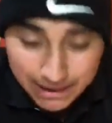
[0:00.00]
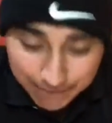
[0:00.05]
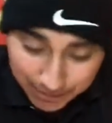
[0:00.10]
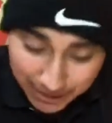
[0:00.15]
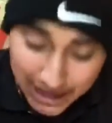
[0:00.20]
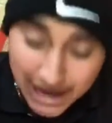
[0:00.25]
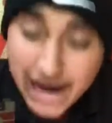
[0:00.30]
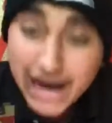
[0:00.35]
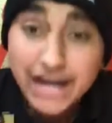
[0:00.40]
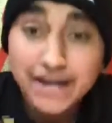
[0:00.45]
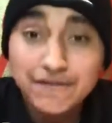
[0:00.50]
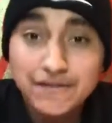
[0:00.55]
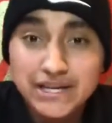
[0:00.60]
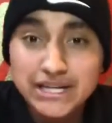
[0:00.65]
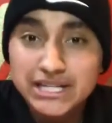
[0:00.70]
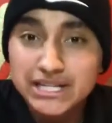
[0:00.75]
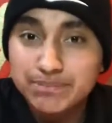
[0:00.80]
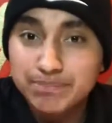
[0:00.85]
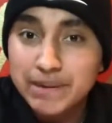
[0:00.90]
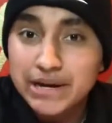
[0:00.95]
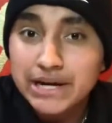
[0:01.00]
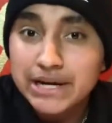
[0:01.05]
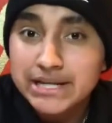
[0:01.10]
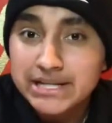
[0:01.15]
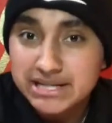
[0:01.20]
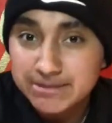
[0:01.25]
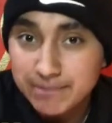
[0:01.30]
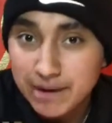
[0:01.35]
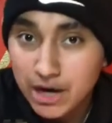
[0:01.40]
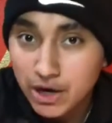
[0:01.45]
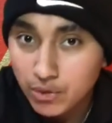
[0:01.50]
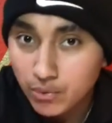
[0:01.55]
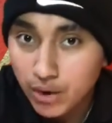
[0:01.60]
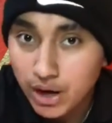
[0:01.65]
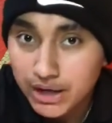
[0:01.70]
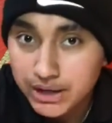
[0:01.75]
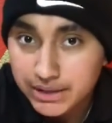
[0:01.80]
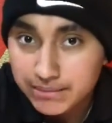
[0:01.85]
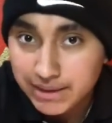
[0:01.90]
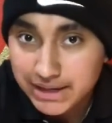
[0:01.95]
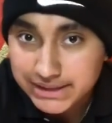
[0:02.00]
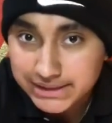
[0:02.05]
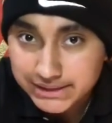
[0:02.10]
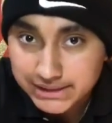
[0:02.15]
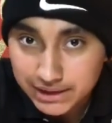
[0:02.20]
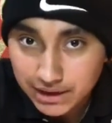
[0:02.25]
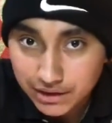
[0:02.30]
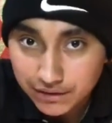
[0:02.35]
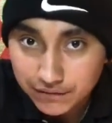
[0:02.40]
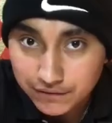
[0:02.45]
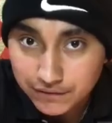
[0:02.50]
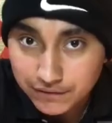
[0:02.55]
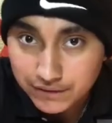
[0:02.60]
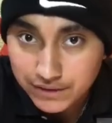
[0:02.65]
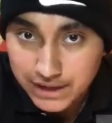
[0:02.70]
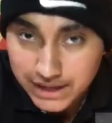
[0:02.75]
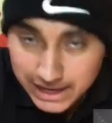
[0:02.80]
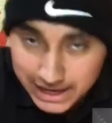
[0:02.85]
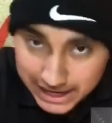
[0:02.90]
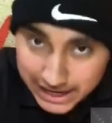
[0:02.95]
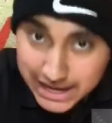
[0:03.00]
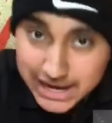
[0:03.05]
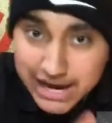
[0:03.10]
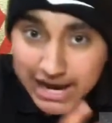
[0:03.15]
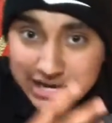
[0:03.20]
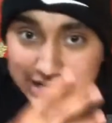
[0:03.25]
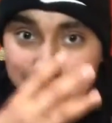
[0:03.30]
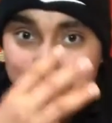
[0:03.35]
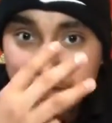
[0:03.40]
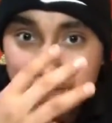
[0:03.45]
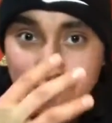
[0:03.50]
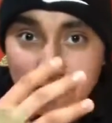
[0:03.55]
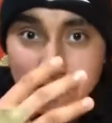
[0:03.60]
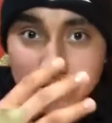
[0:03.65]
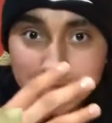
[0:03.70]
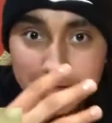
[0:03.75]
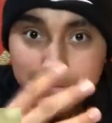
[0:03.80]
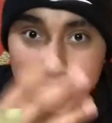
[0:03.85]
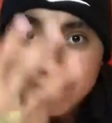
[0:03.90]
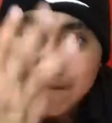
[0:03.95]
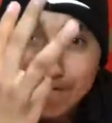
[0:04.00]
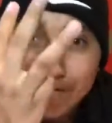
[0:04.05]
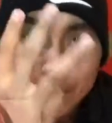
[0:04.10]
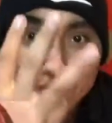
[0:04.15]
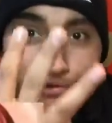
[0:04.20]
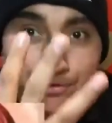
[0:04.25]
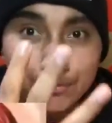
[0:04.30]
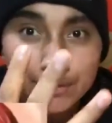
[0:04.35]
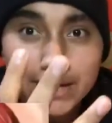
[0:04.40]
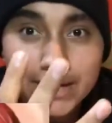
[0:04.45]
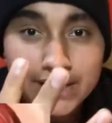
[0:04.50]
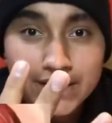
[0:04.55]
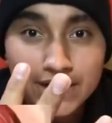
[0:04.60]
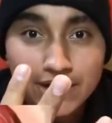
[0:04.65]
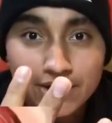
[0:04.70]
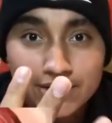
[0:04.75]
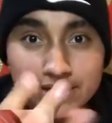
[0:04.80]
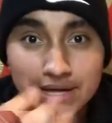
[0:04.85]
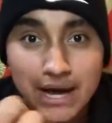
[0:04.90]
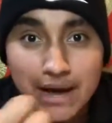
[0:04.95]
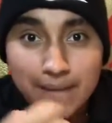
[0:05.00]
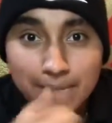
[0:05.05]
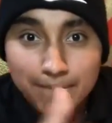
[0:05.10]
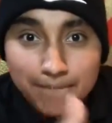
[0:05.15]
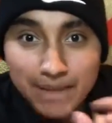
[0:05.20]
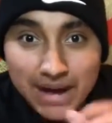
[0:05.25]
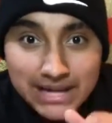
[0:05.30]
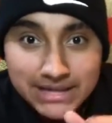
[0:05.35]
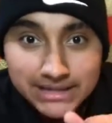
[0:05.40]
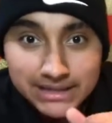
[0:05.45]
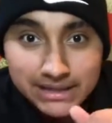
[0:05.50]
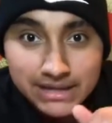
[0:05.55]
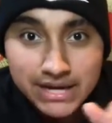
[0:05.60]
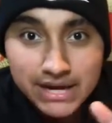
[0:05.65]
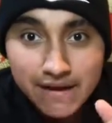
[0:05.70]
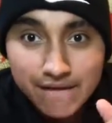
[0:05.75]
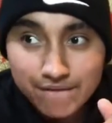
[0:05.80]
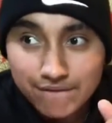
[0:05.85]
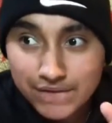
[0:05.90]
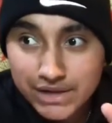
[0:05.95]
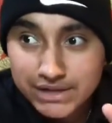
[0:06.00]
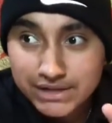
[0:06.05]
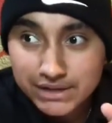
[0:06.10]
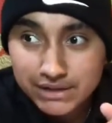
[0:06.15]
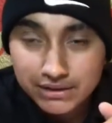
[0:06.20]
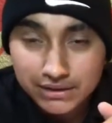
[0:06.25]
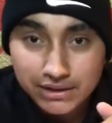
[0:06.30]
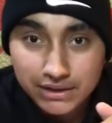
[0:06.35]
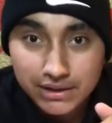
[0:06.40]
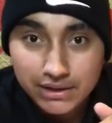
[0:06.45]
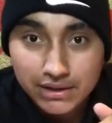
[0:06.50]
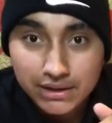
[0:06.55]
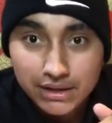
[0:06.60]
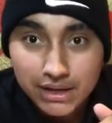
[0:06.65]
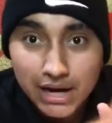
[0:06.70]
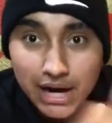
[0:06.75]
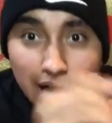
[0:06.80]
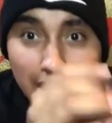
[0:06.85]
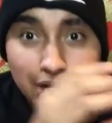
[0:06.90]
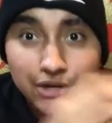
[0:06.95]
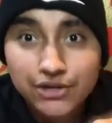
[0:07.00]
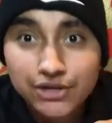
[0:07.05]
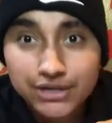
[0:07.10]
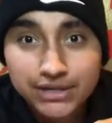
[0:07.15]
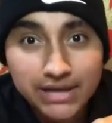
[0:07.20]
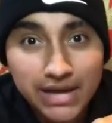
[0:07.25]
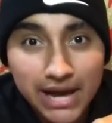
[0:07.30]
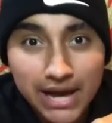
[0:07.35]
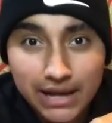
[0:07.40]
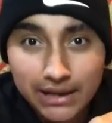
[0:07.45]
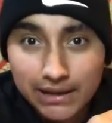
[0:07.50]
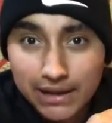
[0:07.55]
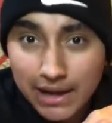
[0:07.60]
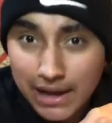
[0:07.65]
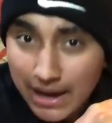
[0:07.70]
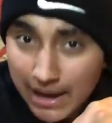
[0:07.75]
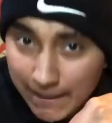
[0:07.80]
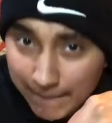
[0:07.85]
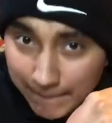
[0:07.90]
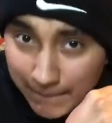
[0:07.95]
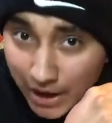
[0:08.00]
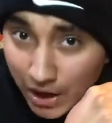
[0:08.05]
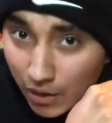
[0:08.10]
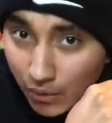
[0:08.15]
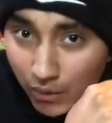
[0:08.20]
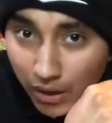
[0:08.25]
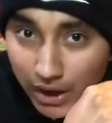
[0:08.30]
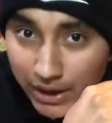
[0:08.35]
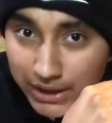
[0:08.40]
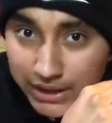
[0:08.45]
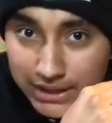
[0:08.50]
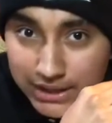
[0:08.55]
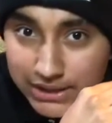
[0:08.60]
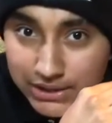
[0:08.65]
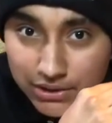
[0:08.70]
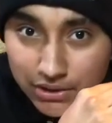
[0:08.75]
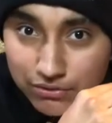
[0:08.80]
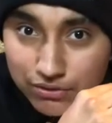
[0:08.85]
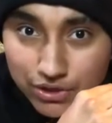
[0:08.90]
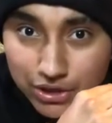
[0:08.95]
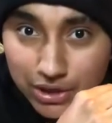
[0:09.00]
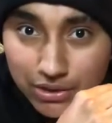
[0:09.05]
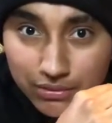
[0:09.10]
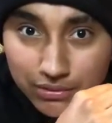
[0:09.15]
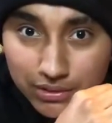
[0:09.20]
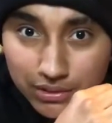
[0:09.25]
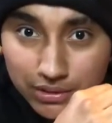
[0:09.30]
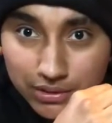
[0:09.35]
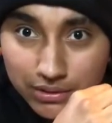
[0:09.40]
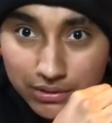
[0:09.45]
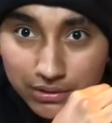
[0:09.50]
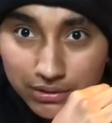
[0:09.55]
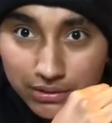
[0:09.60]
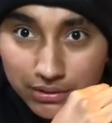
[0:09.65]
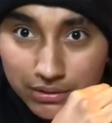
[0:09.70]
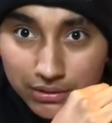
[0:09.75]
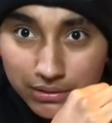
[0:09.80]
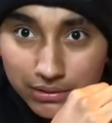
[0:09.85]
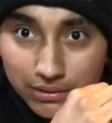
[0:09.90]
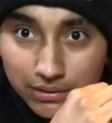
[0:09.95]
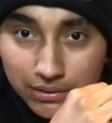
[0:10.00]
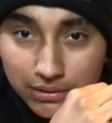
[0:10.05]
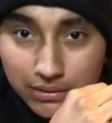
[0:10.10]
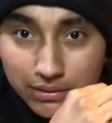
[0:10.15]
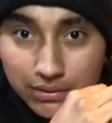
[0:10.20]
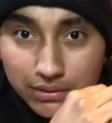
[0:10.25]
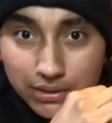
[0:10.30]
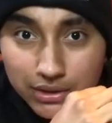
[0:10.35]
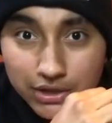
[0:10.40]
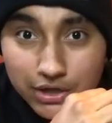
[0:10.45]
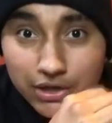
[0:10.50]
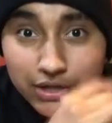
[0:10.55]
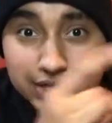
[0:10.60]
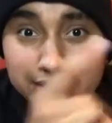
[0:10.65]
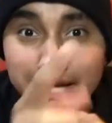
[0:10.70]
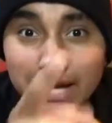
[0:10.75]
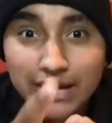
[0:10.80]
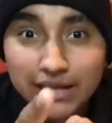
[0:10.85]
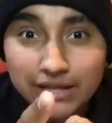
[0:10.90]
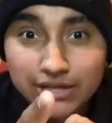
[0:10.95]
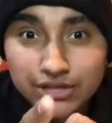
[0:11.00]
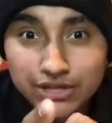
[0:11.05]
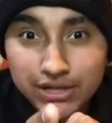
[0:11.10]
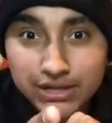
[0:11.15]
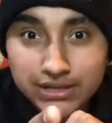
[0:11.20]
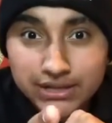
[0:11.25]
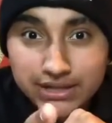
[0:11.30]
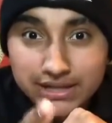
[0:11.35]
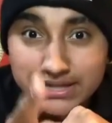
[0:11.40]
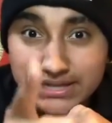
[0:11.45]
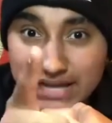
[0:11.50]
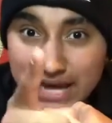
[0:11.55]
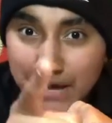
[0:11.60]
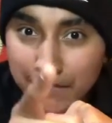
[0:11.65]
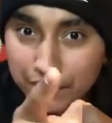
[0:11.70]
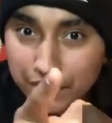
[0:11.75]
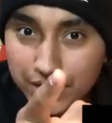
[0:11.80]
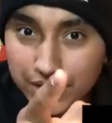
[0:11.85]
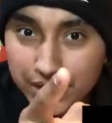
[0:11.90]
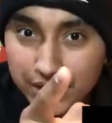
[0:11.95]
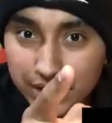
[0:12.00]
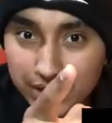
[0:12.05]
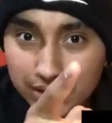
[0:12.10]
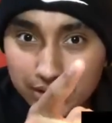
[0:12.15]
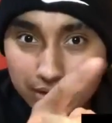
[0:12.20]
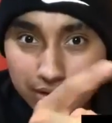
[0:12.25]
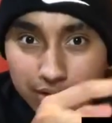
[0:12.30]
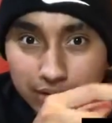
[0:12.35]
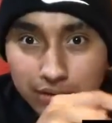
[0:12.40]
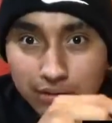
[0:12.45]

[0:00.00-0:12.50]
But I've experienced marijuana myself. It has affected me for 3 years mentally and physically. Understand, marijuana is no joke. Your intelligence is everything.